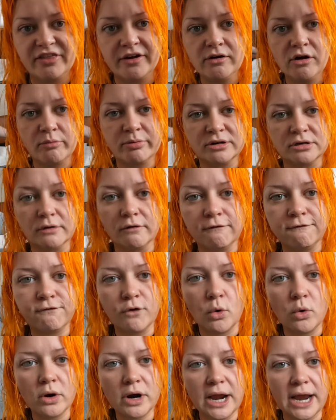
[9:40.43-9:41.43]
They're open till
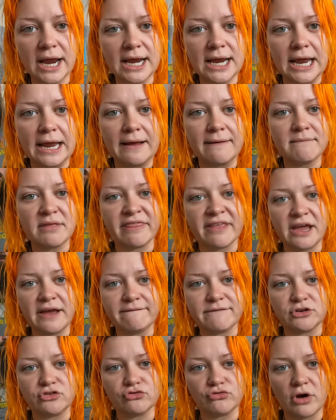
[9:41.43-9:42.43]
4 a.m. and they
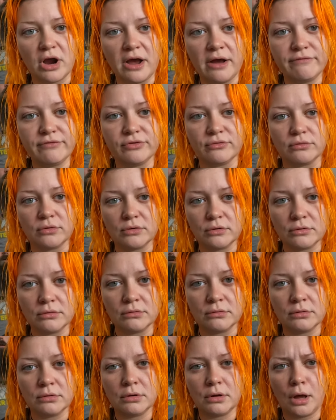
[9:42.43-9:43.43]
have a
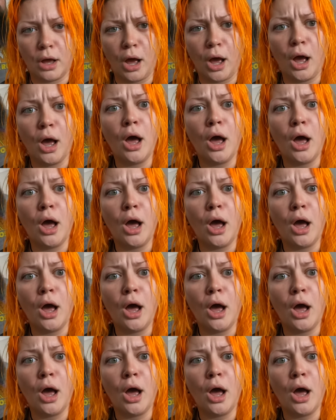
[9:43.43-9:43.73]
drive-through. Yeah.